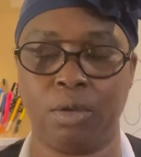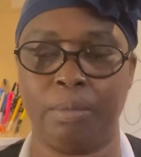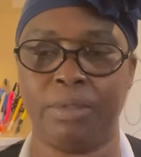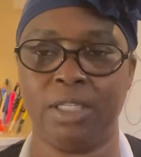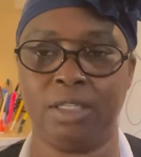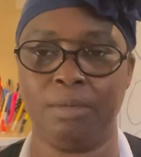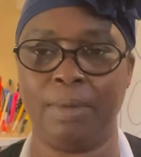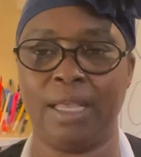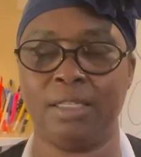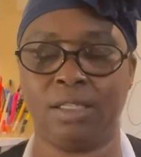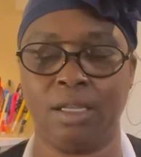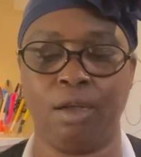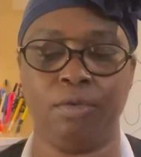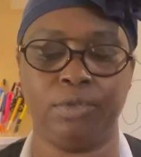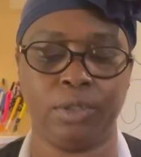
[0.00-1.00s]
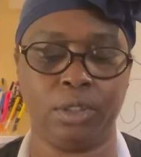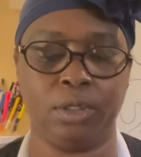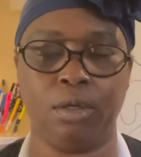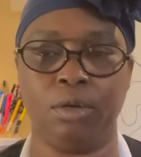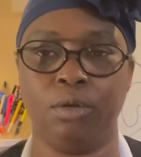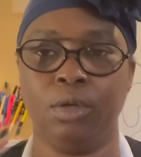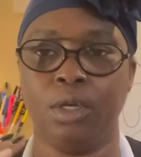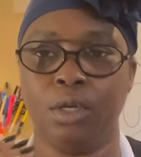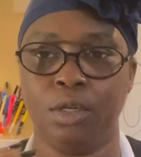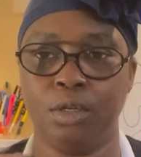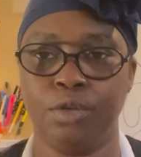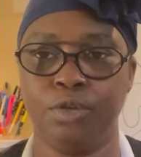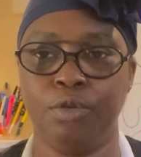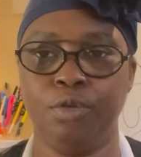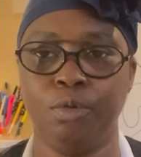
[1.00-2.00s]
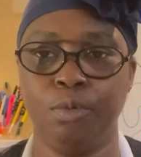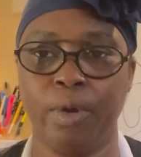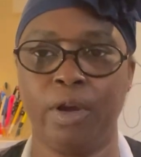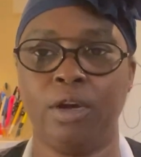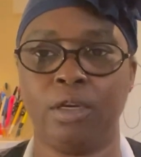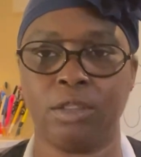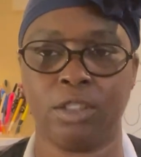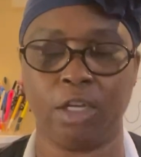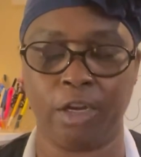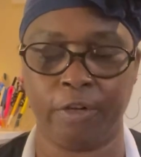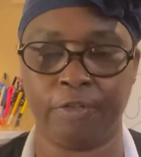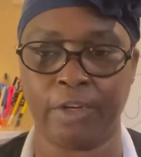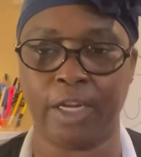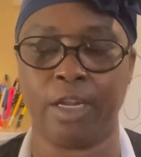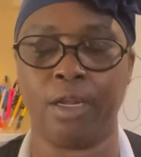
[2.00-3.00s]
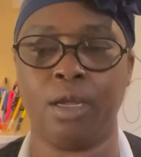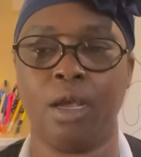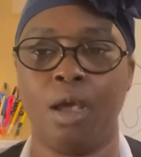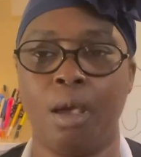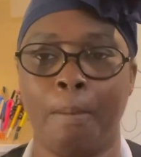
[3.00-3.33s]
So I'm teaching myself to do rug turfing